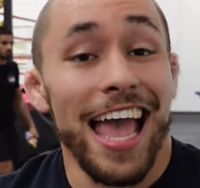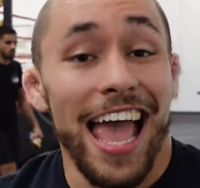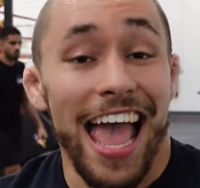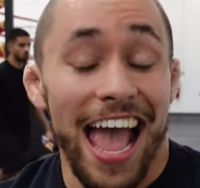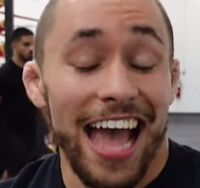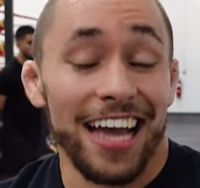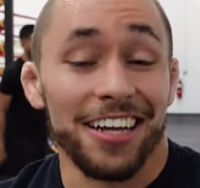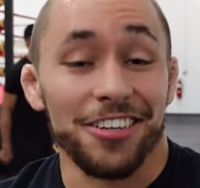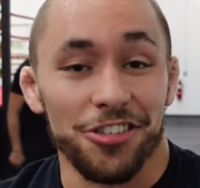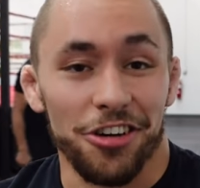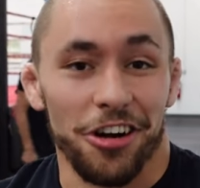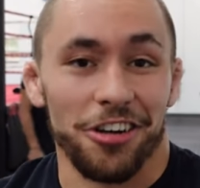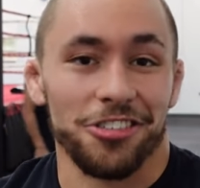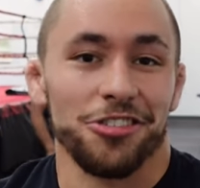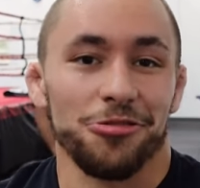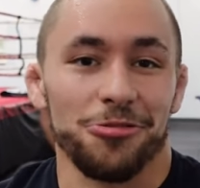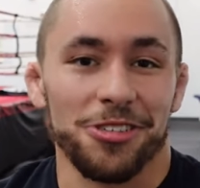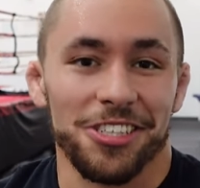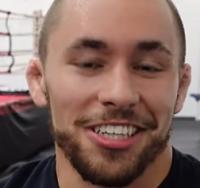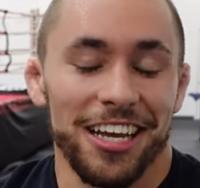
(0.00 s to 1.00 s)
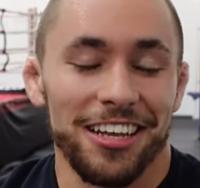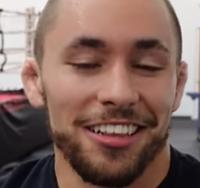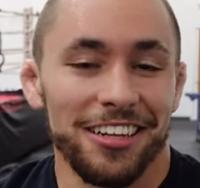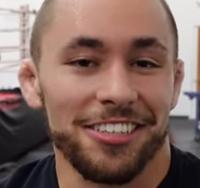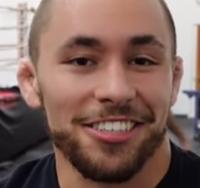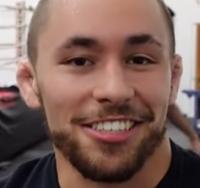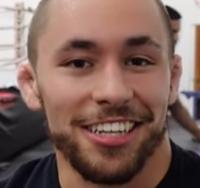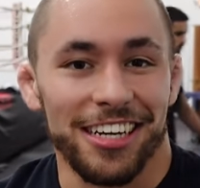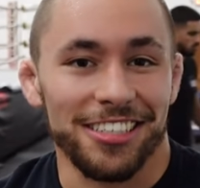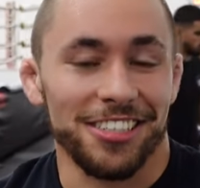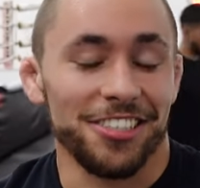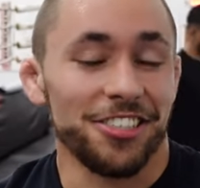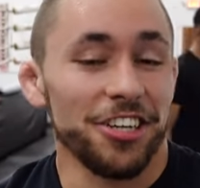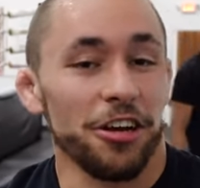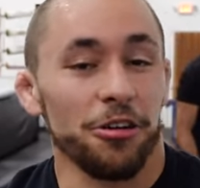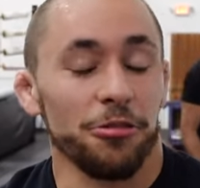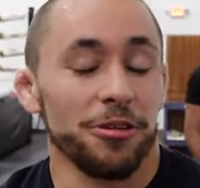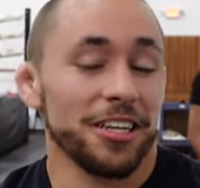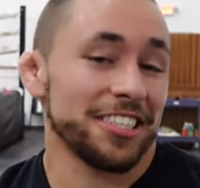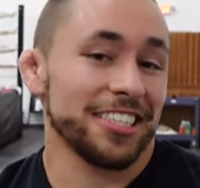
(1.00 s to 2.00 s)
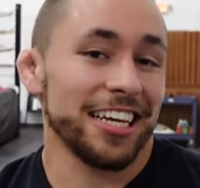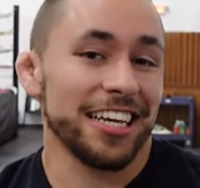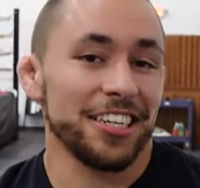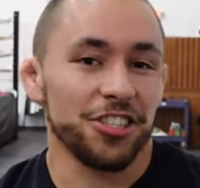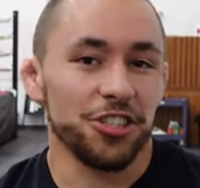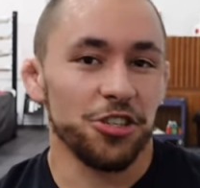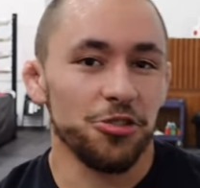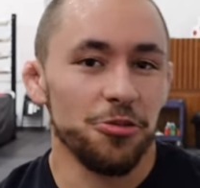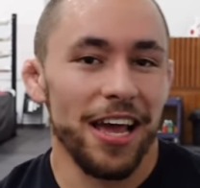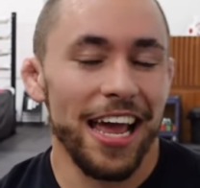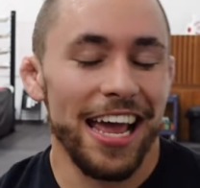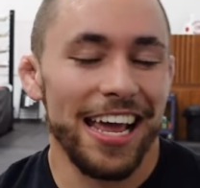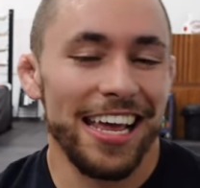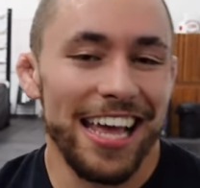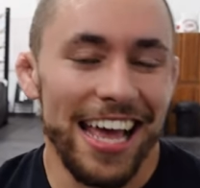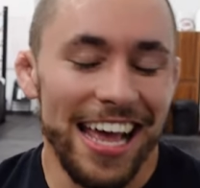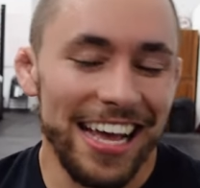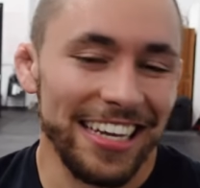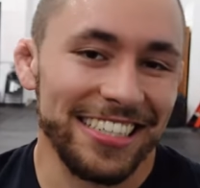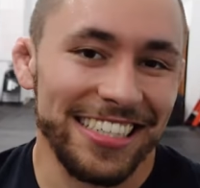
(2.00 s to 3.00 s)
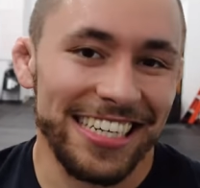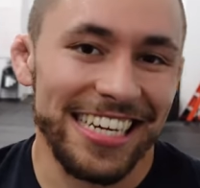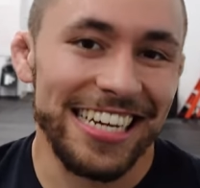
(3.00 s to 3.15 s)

At Joshua Settlage, that's J O S H U A S